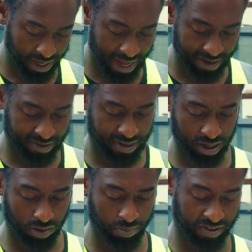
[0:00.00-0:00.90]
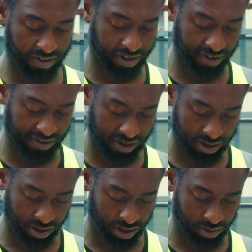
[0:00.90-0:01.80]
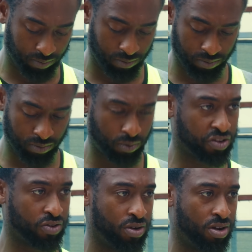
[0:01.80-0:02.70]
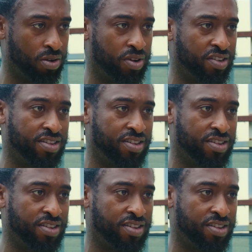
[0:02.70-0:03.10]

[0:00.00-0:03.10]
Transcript: yes. Hello, Miss Dickinson. Um, what's going on? What is